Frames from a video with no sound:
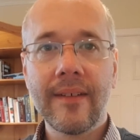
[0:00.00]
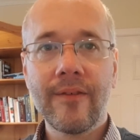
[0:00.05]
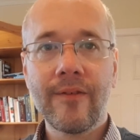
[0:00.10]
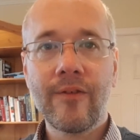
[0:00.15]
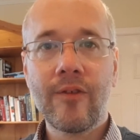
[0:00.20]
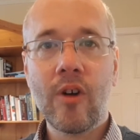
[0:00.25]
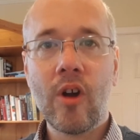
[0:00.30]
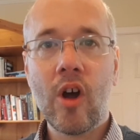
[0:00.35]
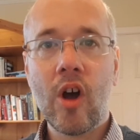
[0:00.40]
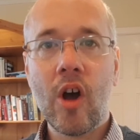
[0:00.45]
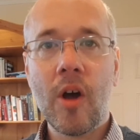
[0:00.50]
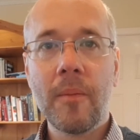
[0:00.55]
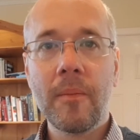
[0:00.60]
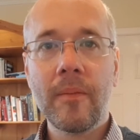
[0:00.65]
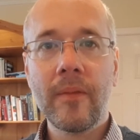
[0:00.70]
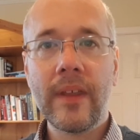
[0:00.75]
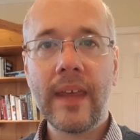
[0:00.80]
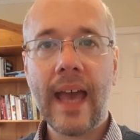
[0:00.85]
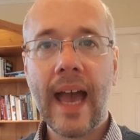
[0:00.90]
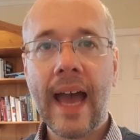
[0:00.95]

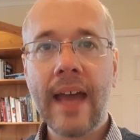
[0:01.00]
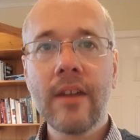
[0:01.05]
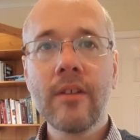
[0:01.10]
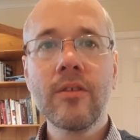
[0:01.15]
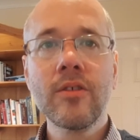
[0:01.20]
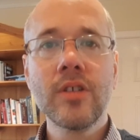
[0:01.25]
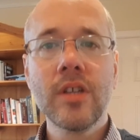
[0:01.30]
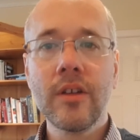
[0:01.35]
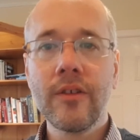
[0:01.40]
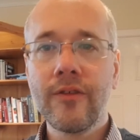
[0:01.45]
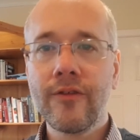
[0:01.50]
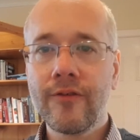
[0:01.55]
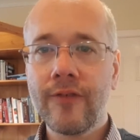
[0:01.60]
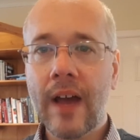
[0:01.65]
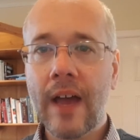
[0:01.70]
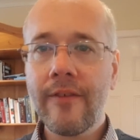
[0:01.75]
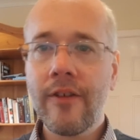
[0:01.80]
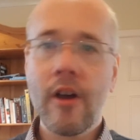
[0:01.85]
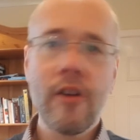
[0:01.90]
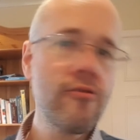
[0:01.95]
from the annals of
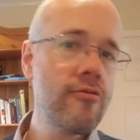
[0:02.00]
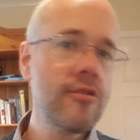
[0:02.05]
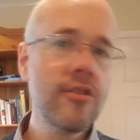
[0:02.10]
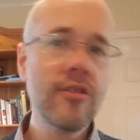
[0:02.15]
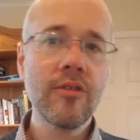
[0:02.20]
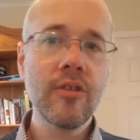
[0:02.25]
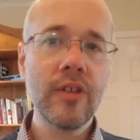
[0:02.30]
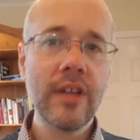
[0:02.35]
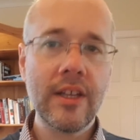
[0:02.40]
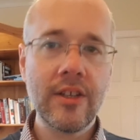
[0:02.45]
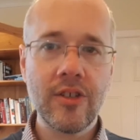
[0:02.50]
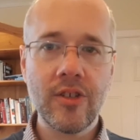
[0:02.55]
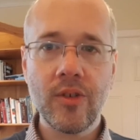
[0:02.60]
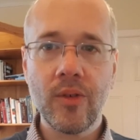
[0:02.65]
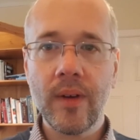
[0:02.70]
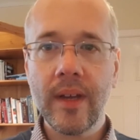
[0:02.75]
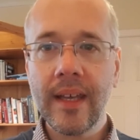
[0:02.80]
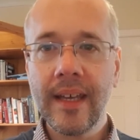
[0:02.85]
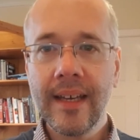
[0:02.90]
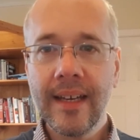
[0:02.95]
500-year-old
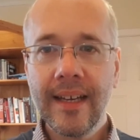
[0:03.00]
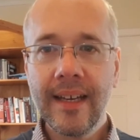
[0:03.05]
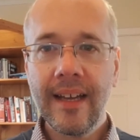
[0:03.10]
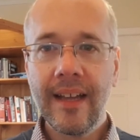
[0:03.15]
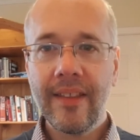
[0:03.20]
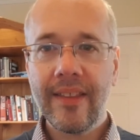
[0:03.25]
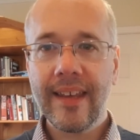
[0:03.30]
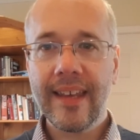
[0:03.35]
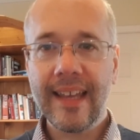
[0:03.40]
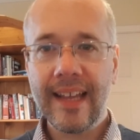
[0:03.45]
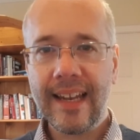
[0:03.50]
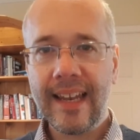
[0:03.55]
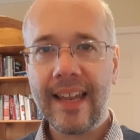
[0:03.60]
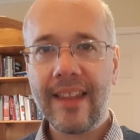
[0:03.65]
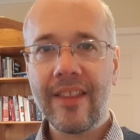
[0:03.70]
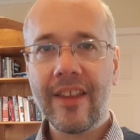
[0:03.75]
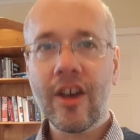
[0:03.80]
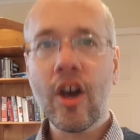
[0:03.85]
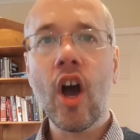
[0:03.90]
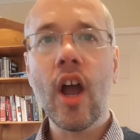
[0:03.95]
history,
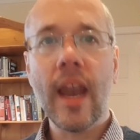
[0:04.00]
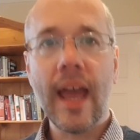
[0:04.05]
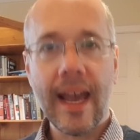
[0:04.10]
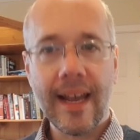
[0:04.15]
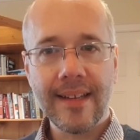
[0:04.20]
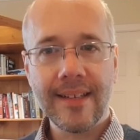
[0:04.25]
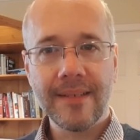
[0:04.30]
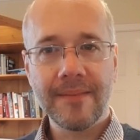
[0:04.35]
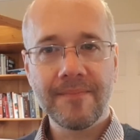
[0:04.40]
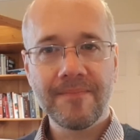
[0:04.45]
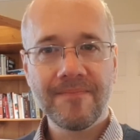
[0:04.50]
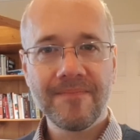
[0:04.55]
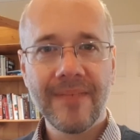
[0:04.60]
the collect.